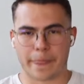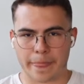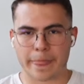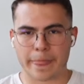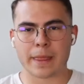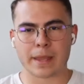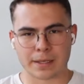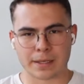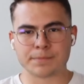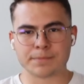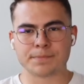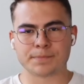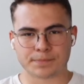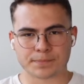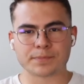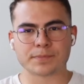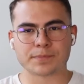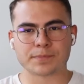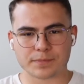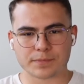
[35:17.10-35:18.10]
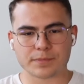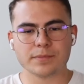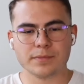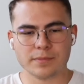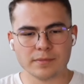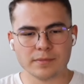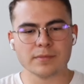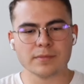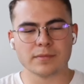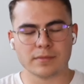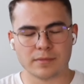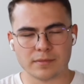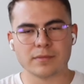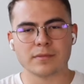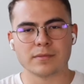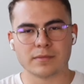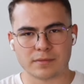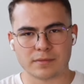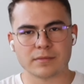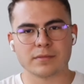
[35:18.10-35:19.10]
Yeah, so again, to recap,
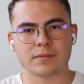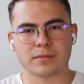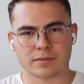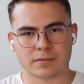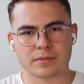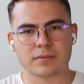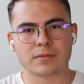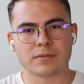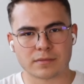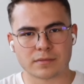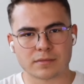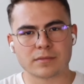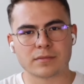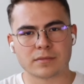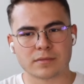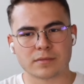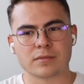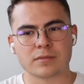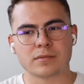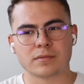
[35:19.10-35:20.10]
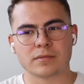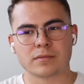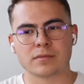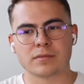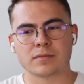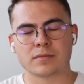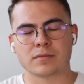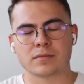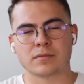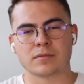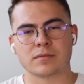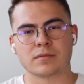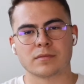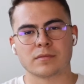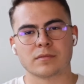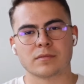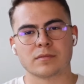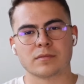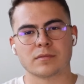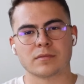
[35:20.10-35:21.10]
Grizzly.fi will be a hub of
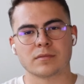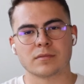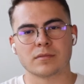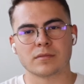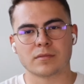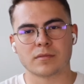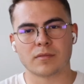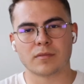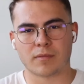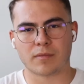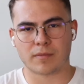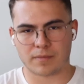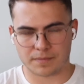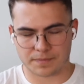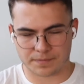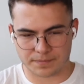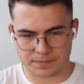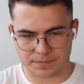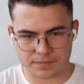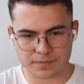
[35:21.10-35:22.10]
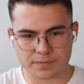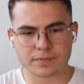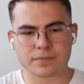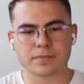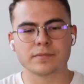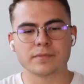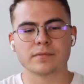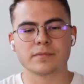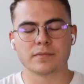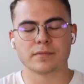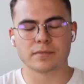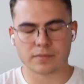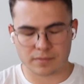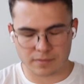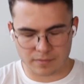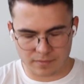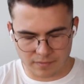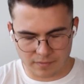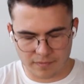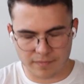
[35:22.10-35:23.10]
the best pools from different
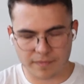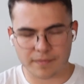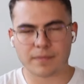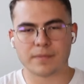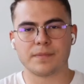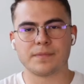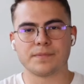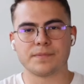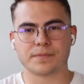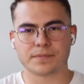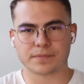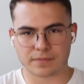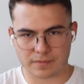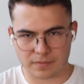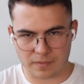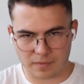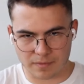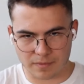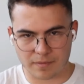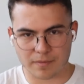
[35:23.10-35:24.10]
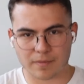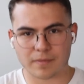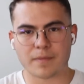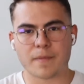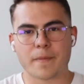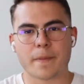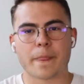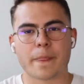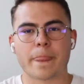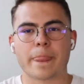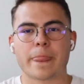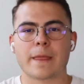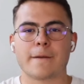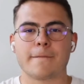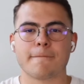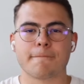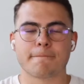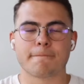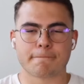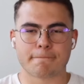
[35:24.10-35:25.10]
platforms where users can
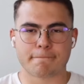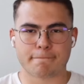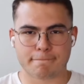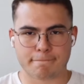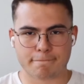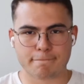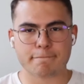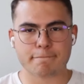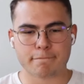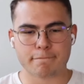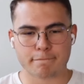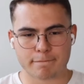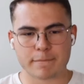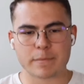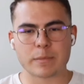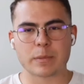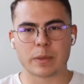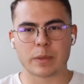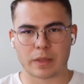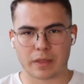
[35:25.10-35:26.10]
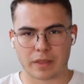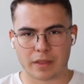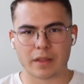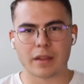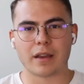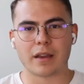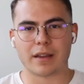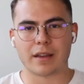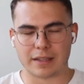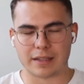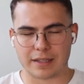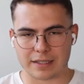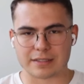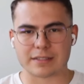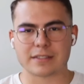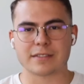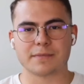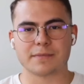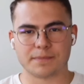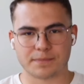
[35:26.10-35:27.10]
invest in one click and
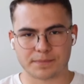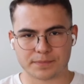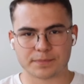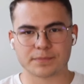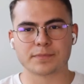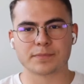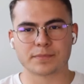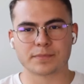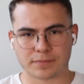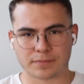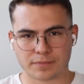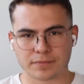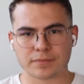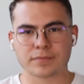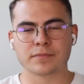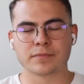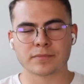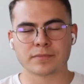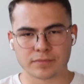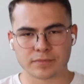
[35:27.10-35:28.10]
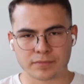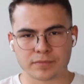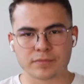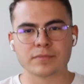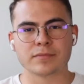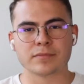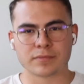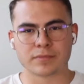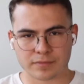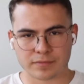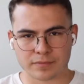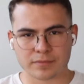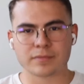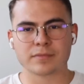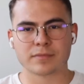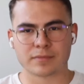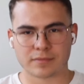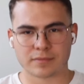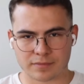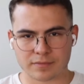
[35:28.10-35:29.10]
enjoy auto
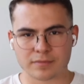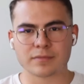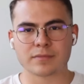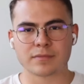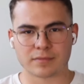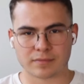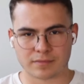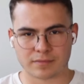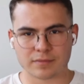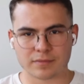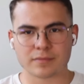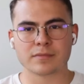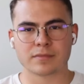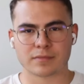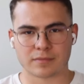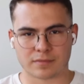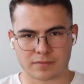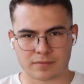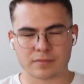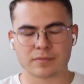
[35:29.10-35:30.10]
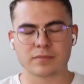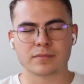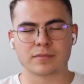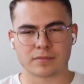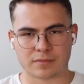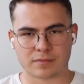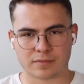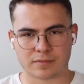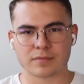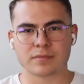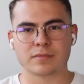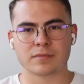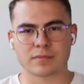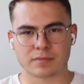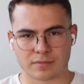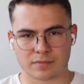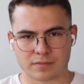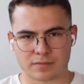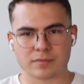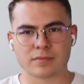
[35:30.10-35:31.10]
claiming and other
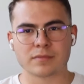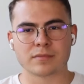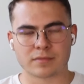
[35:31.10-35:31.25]
features.